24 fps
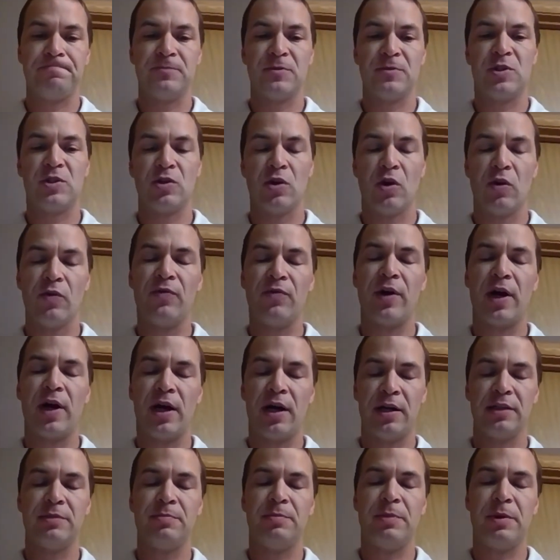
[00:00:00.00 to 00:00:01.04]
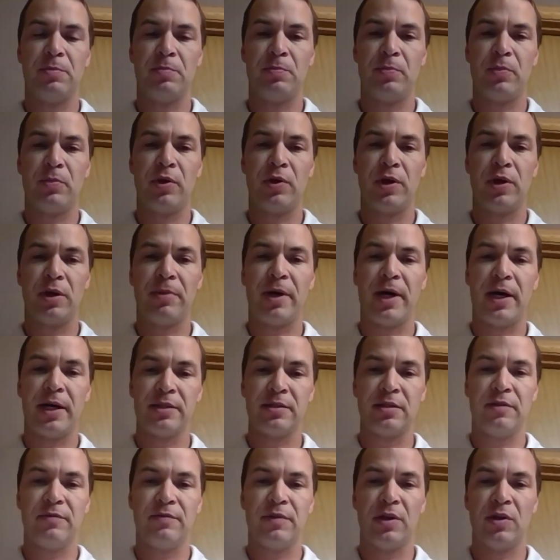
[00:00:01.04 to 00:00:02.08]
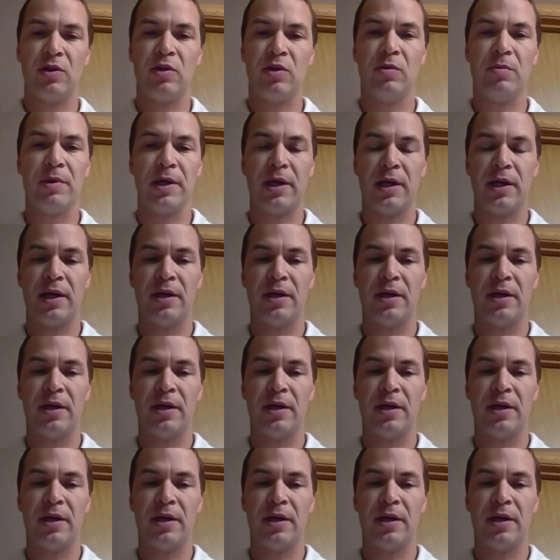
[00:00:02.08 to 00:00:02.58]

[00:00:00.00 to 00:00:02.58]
So far, it's been pretty positive that nobody